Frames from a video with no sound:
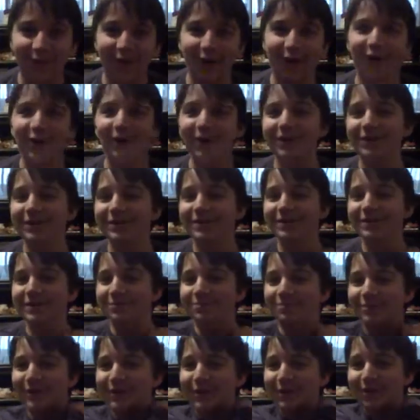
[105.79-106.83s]
far into
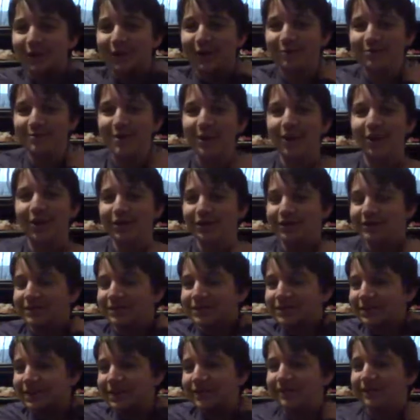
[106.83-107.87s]
being like mayor and
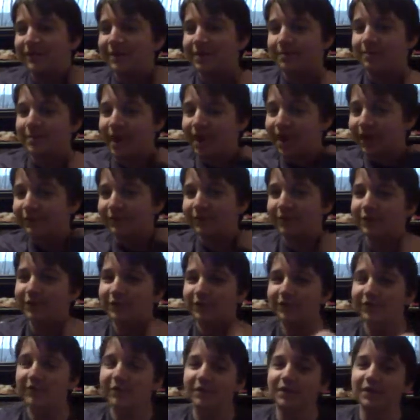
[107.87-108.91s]
stuff in my
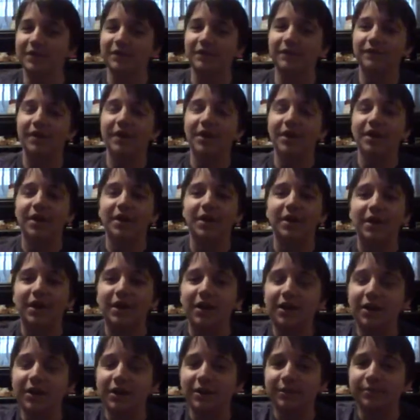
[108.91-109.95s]
version of
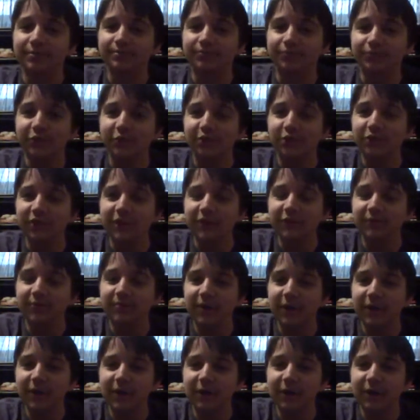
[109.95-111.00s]
um, New Leaf,
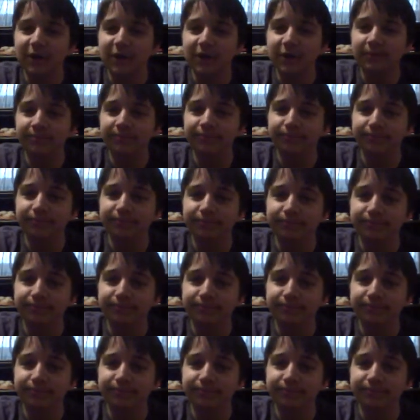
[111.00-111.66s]
but um,